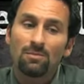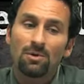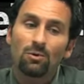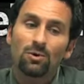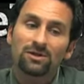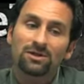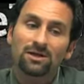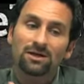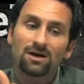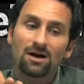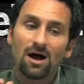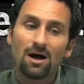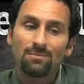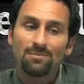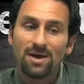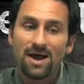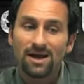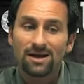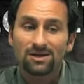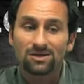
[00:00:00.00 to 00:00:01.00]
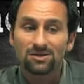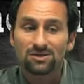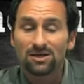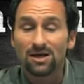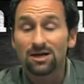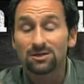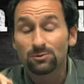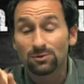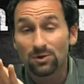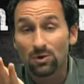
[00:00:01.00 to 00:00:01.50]
But what the comp package
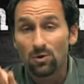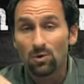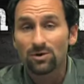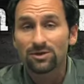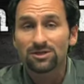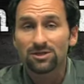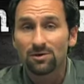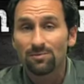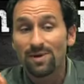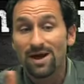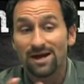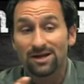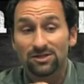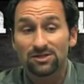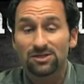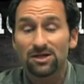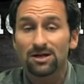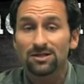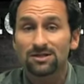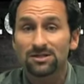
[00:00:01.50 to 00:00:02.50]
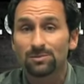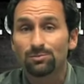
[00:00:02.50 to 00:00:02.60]
does, what the wholesale package does,